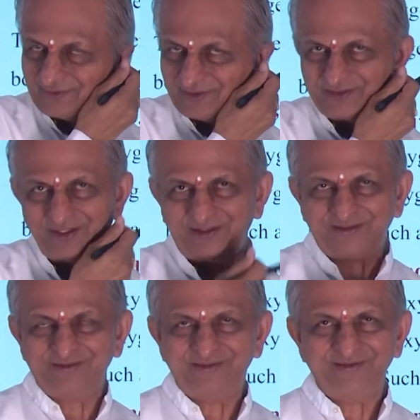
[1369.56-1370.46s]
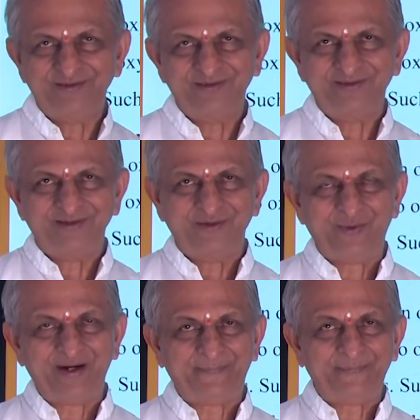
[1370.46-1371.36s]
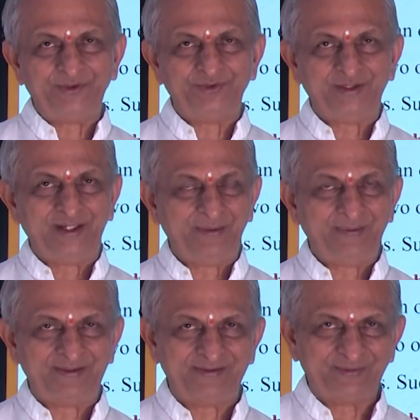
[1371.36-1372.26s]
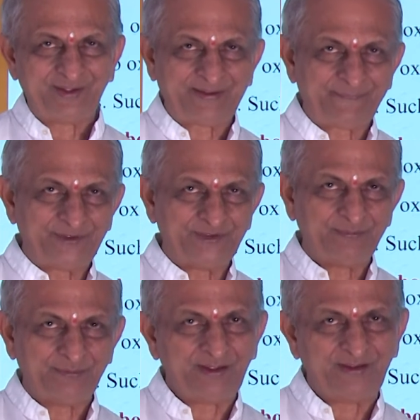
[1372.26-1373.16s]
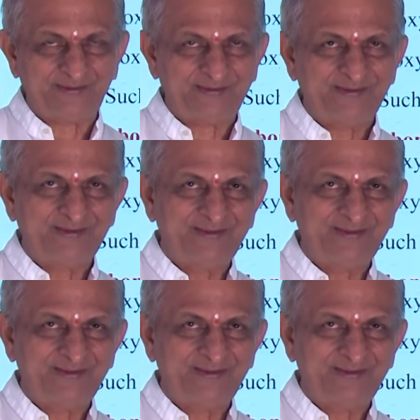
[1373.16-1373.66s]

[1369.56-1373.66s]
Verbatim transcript: Is it not? What happens to animals? What happens to birds?